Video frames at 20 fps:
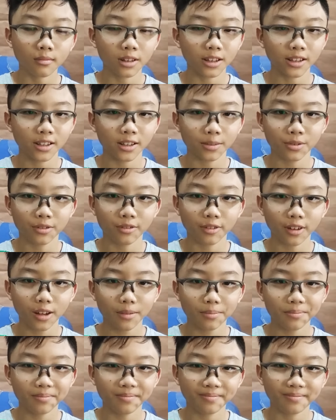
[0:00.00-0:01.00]
Please
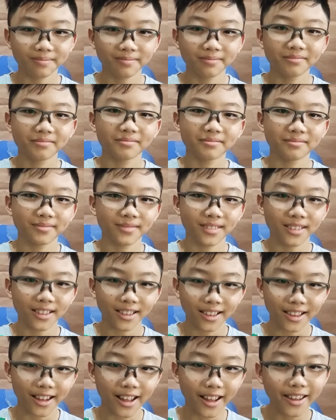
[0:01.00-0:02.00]
subscribe,
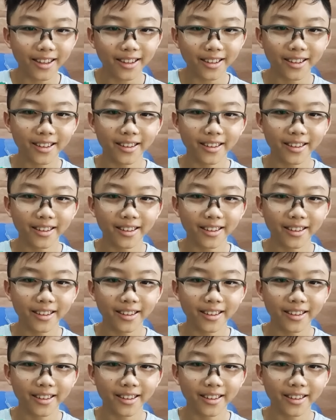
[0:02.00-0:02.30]
like,